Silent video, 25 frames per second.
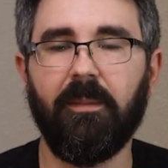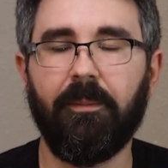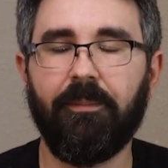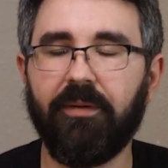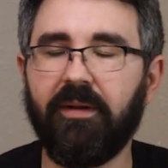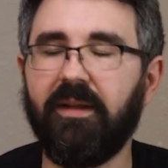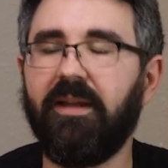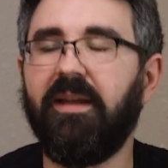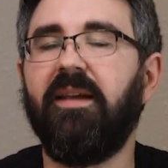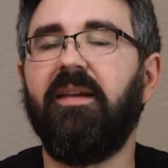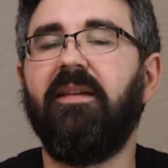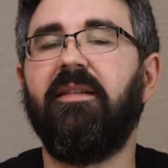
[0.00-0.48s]

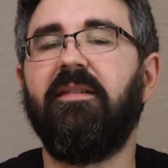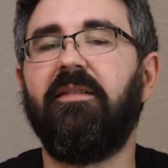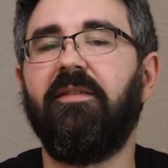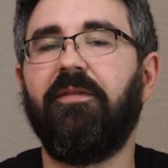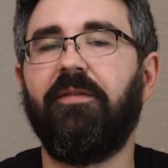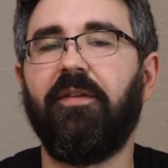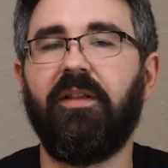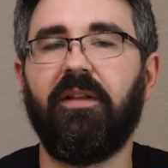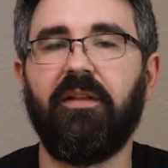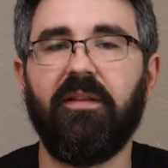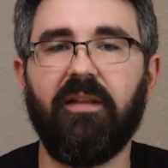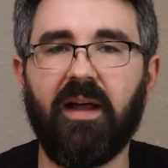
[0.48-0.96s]
please,
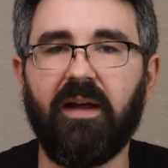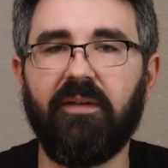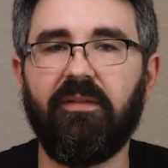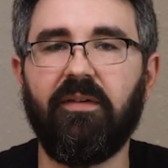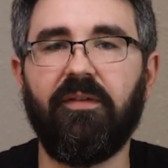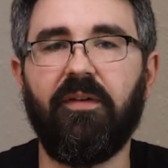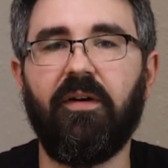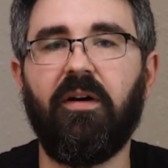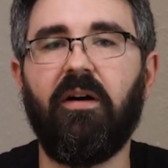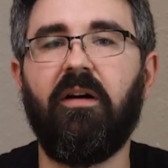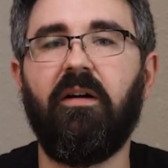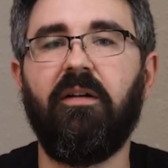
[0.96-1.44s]
for the love
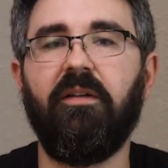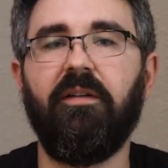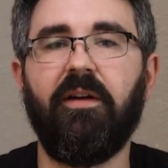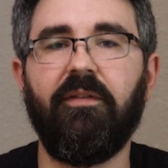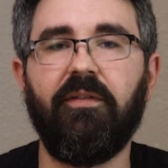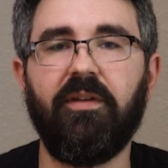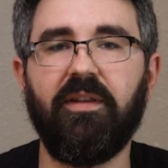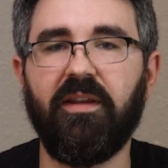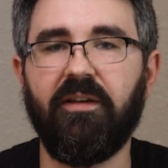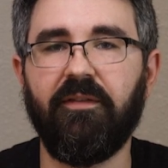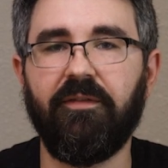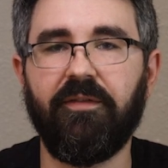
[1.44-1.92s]
of all
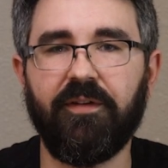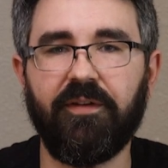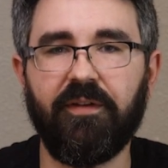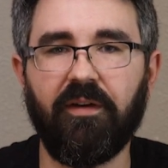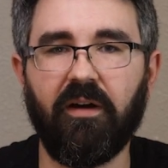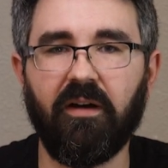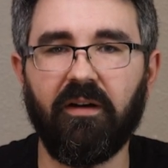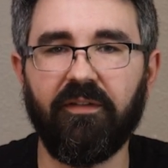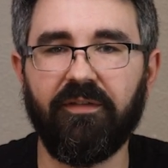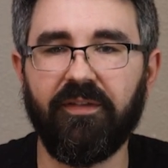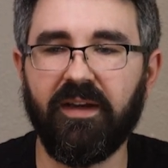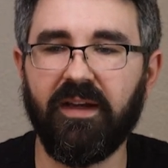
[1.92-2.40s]
everything
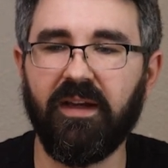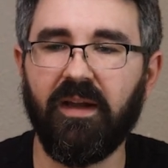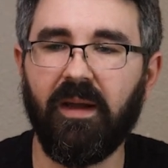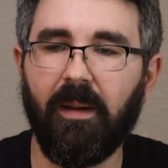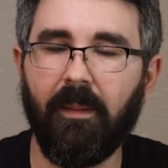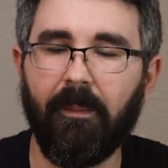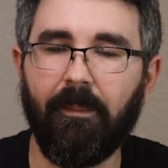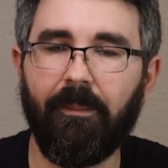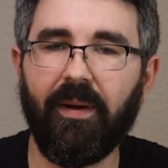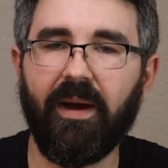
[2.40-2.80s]
photography,